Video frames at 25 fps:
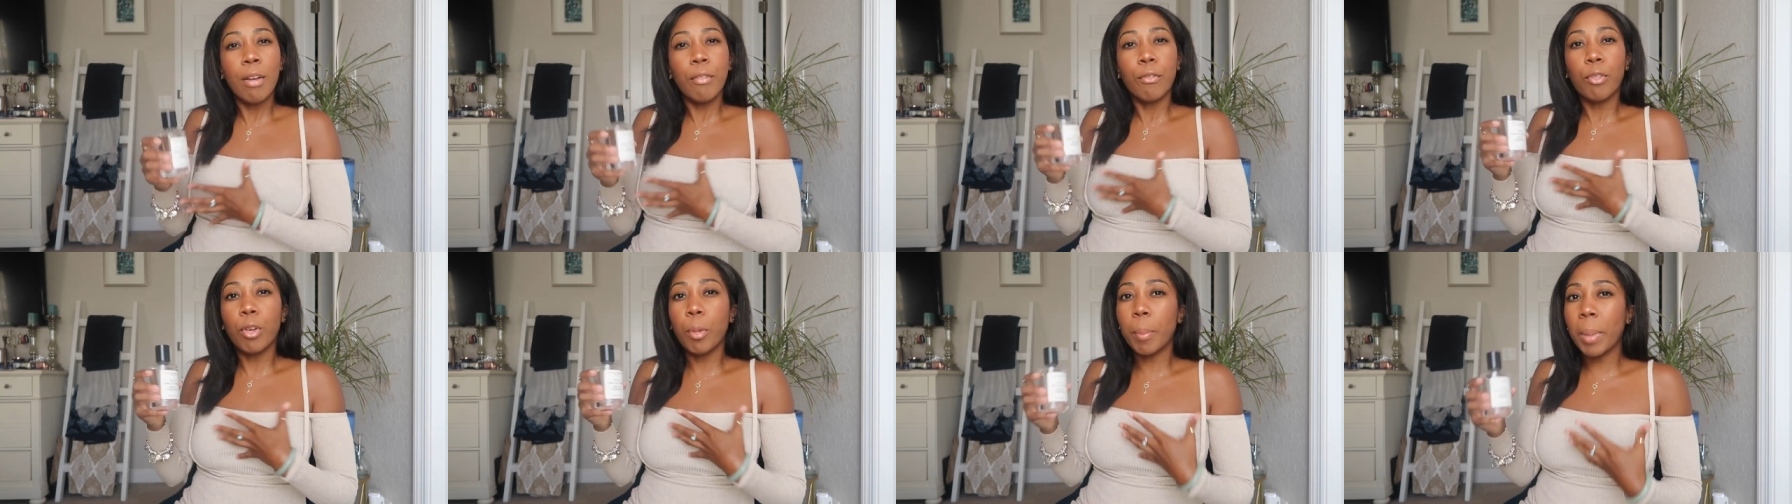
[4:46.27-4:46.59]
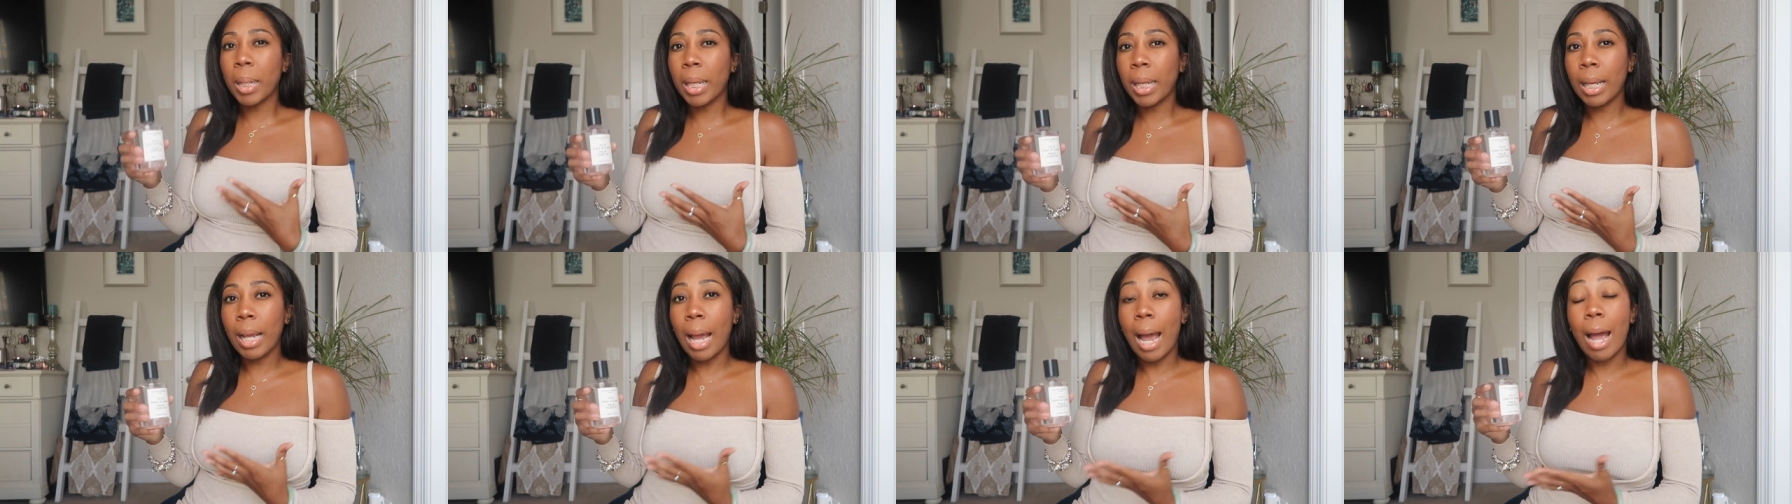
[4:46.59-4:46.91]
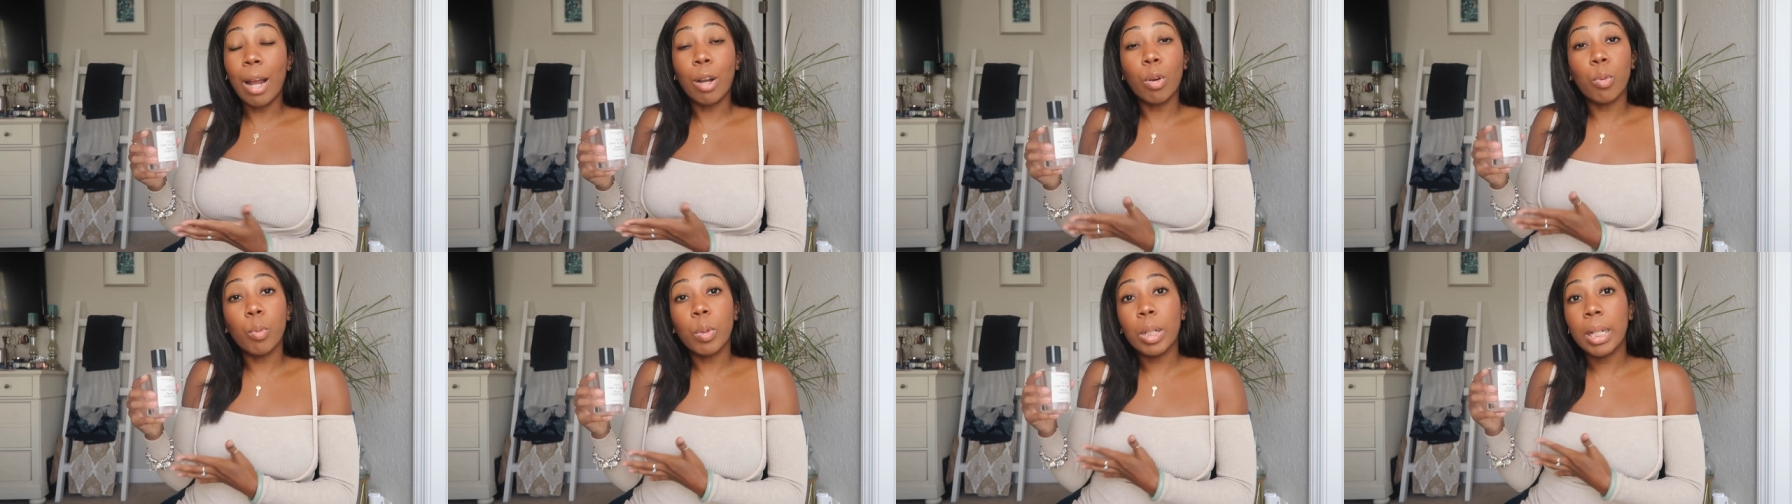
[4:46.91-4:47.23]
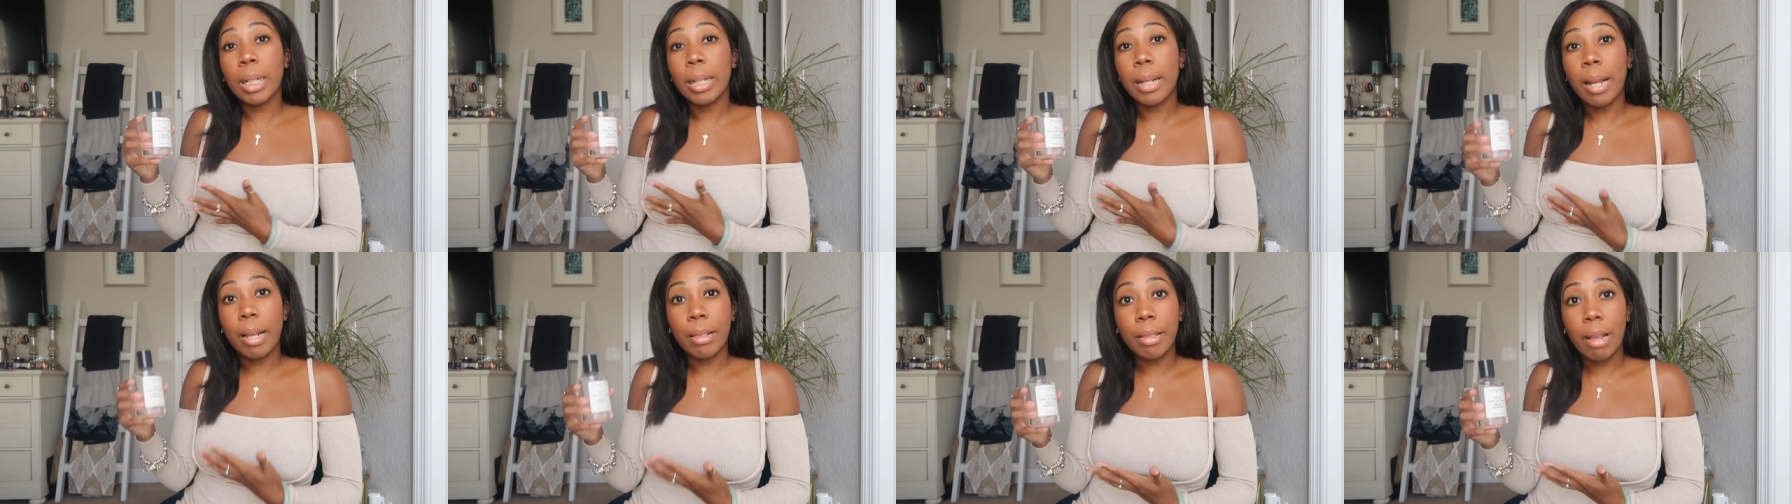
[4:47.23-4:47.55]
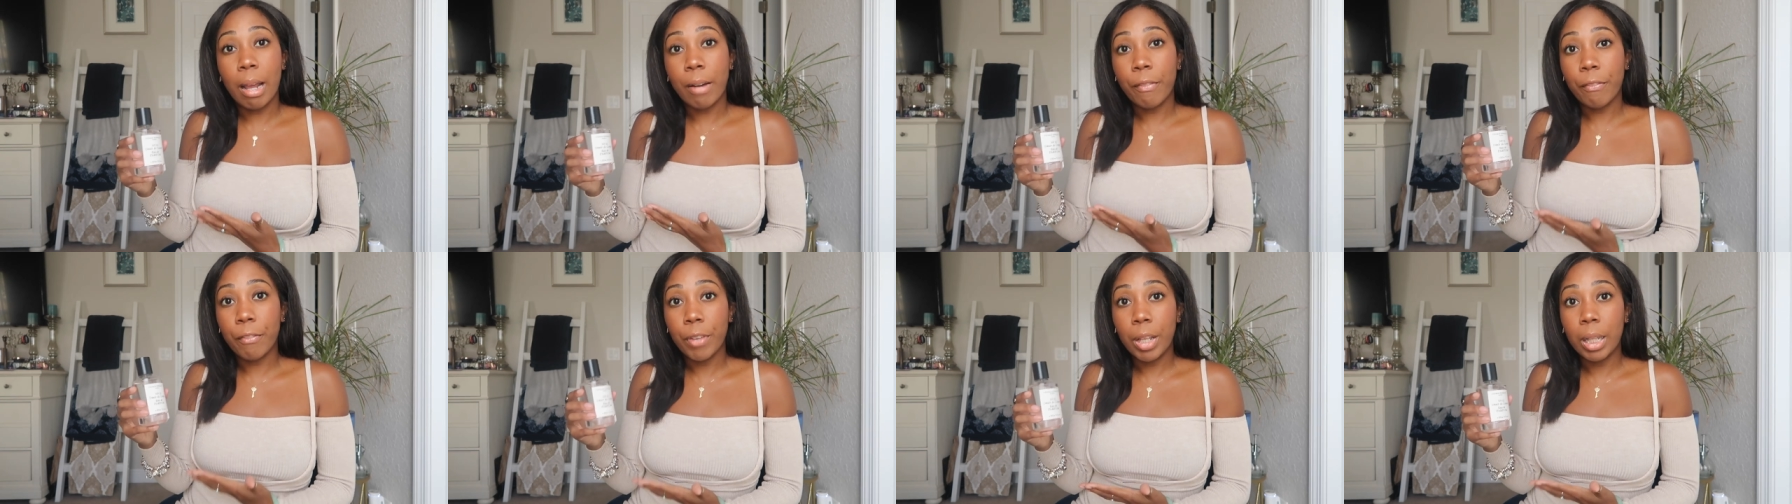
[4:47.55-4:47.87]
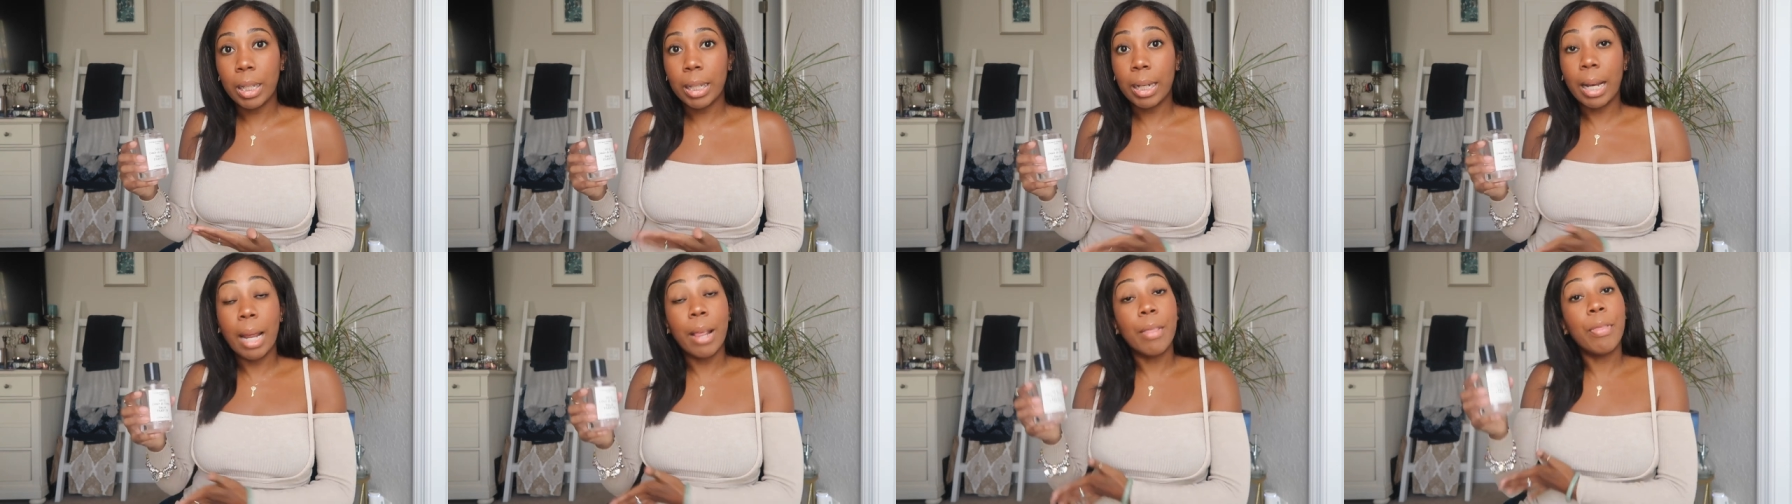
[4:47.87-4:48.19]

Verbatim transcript: For me, I don't really get that feeling,